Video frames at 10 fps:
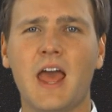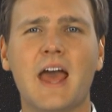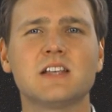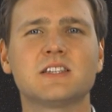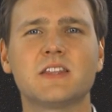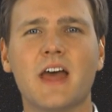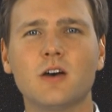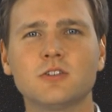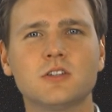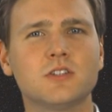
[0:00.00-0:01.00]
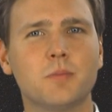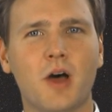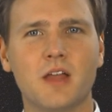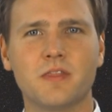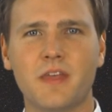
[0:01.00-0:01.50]
as thousands
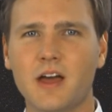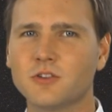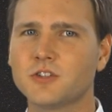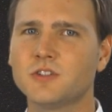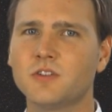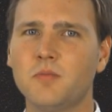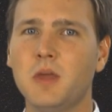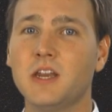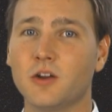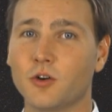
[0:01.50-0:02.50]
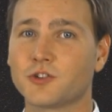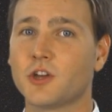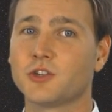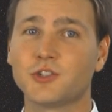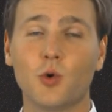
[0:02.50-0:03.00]
upon thousands of meteors
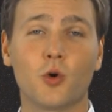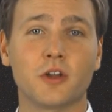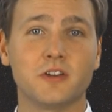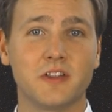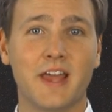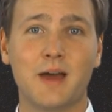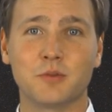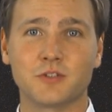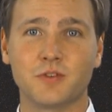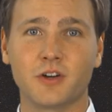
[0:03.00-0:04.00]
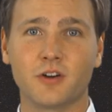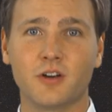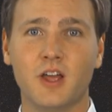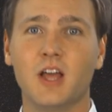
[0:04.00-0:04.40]
soared into the atmosphere,